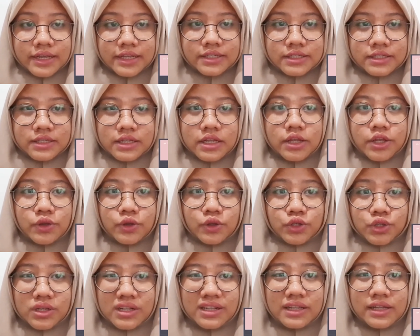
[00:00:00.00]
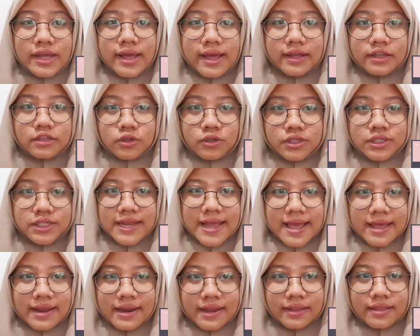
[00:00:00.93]
is usually
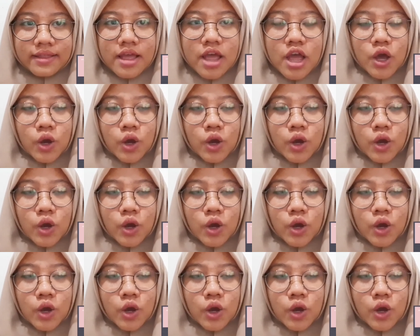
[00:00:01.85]
associated